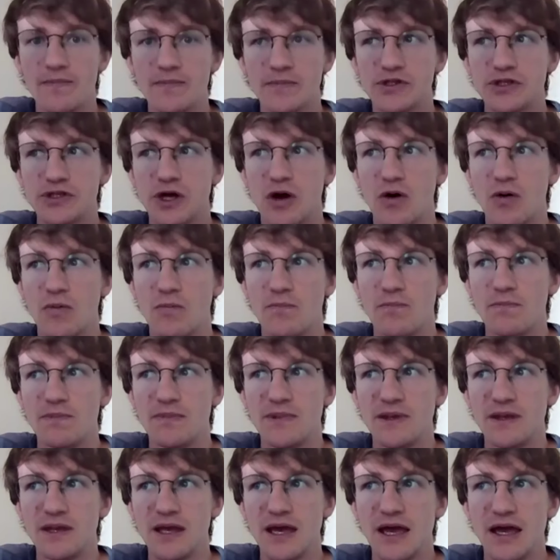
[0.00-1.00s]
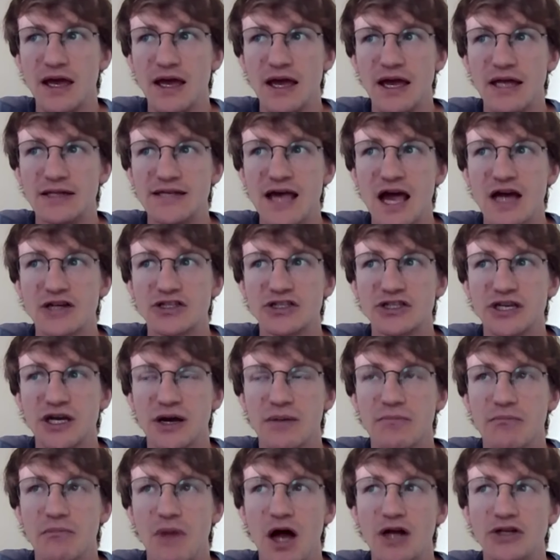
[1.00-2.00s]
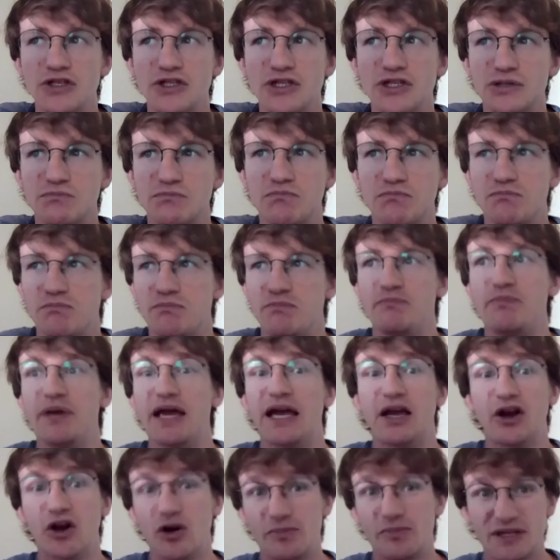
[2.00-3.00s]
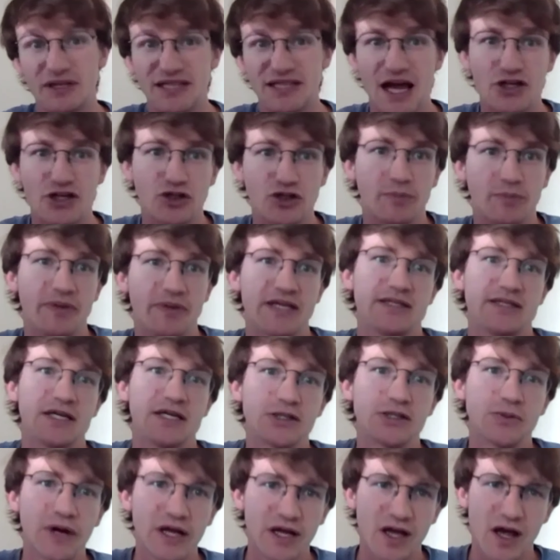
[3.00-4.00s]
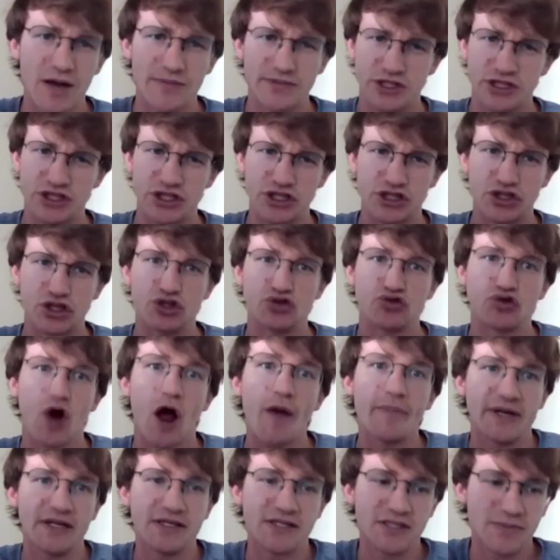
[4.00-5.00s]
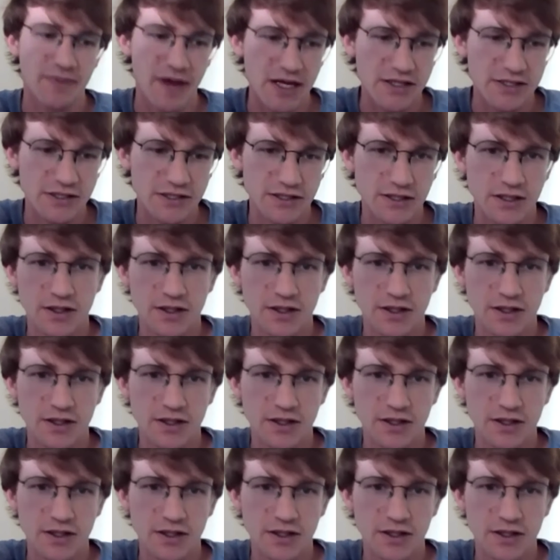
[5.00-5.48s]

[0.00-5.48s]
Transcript: So I love it. It's actually a much bigger potential business when it comes to just the drop in space.